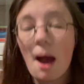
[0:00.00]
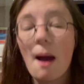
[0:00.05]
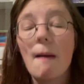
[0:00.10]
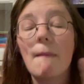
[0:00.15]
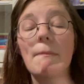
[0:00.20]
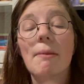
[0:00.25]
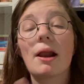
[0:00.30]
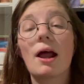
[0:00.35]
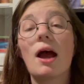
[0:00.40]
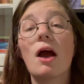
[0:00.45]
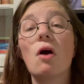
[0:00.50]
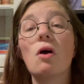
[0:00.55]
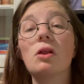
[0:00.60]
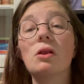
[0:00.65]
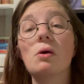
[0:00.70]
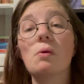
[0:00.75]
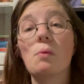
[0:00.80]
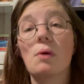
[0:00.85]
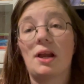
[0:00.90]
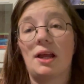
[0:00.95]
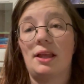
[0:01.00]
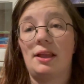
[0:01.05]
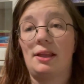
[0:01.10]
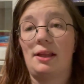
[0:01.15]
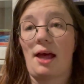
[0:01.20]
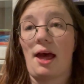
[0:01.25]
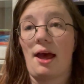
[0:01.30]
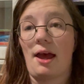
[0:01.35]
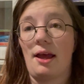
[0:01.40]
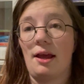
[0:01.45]
But I also want to
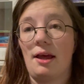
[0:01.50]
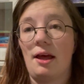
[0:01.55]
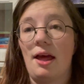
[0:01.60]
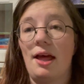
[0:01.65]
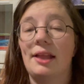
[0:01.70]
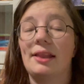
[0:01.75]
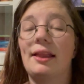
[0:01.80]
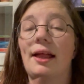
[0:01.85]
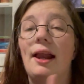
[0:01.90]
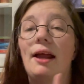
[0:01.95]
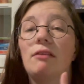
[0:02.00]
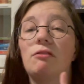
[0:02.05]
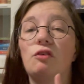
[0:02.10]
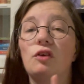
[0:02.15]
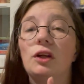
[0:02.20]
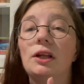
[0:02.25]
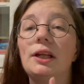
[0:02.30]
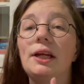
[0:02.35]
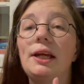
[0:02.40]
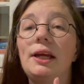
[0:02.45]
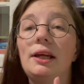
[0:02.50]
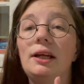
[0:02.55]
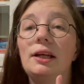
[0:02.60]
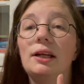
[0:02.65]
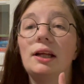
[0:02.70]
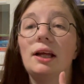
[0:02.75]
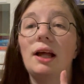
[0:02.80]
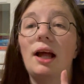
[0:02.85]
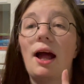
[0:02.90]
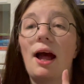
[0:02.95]
say that I really,
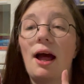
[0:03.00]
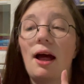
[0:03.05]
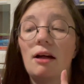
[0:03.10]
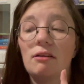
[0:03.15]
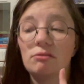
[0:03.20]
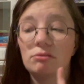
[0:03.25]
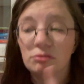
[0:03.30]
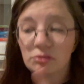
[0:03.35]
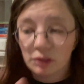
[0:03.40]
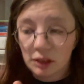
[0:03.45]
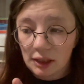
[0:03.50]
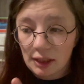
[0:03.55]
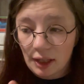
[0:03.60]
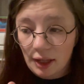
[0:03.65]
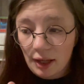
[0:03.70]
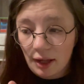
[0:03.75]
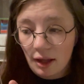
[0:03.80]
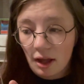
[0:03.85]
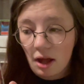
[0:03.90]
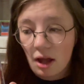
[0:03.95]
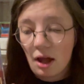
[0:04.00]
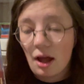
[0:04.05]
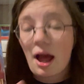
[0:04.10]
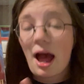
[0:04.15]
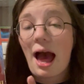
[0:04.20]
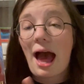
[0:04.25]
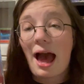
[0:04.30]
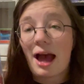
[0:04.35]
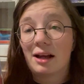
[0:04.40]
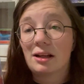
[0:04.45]
really
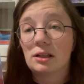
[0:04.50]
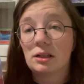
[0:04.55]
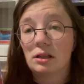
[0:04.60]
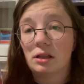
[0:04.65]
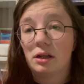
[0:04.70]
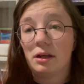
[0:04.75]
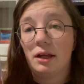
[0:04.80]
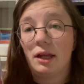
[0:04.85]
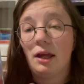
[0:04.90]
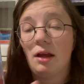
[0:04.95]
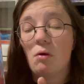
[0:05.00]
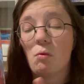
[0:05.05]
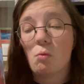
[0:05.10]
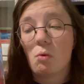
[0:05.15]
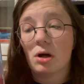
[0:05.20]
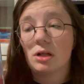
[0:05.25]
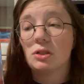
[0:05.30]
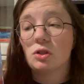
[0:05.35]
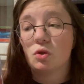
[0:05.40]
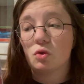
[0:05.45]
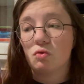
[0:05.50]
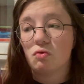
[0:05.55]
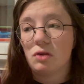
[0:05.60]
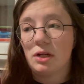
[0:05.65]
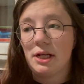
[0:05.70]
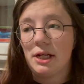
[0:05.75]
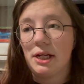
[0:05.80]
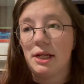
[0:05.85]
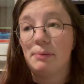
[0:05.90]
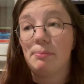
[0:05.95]
actually want to
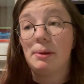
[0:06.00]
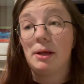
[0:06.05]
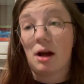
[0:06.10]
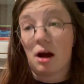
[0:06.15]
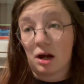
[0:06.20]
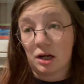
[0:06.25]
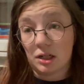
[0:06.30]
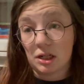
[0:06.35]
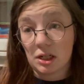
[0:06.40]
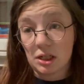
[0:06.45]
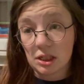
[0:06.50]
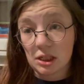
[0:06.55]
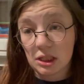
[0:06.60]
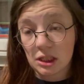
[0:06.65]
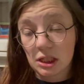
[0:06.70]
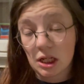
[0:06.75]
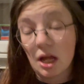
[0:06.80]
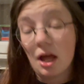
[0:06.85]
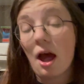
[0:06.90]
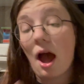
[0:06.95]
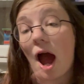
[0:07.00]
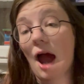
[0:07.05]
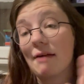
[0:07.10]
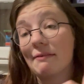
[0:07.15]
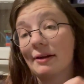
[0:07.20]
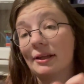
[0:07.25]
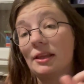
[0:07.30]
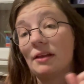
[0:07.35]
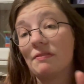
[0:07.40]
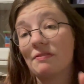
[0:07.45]
read Beyonders. I
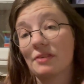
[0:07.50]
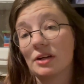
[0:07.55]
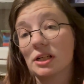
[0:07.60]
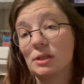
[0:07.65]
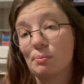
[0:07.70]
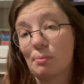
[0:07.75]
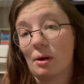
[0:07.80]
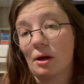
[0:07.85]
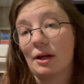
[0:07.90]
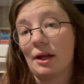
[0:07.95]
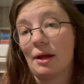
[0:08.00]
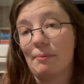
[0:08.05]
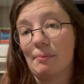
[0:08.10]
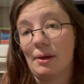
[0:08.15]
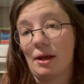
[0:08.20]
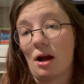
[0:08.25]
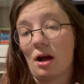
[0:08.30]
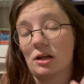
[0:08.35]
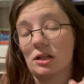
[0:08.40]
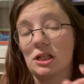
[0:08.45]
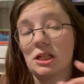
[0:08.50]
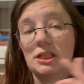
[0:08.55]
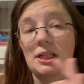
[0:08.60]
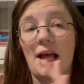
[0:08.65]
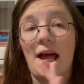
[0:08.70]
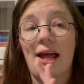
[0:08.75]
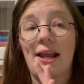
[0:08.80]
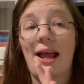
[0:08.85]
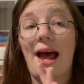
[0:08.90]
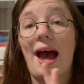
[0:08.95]
read the first book in Beyonders
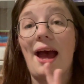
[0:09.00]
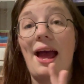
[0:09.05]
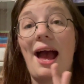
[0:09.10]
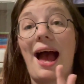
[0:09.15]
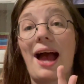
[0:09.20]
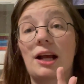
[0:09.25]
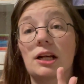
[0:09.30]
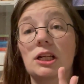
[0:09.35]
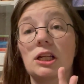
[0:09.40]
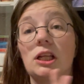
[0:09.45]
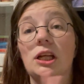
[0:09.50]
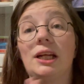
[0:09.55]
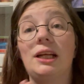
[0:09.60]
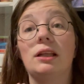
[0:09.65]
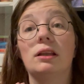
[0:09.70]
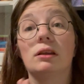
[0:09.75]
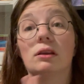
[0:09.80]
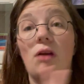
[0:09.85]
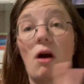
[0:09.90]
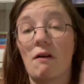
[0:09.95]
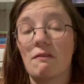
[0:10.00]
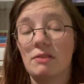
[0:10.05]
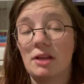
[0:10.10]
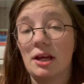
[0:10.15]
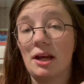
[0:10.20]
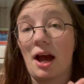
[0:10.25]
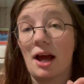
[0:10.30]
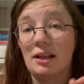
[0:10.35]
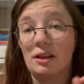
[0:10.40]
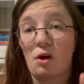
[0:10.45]
and I actually loved
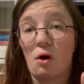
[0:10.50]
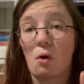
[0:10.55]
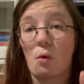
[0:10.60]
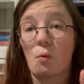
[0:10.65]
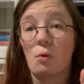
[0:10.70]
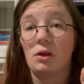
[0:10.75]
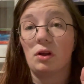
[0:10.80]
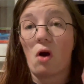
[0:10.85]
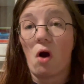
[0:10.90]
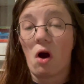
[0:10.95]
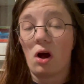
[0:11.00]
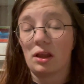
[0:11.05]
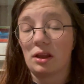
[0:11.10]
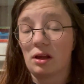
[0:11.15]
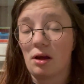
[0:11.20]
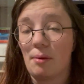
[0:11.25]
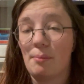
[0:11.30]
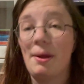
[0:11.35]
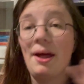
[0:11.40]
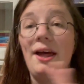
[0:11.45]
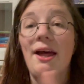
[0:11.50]
it. I thought it was awesome.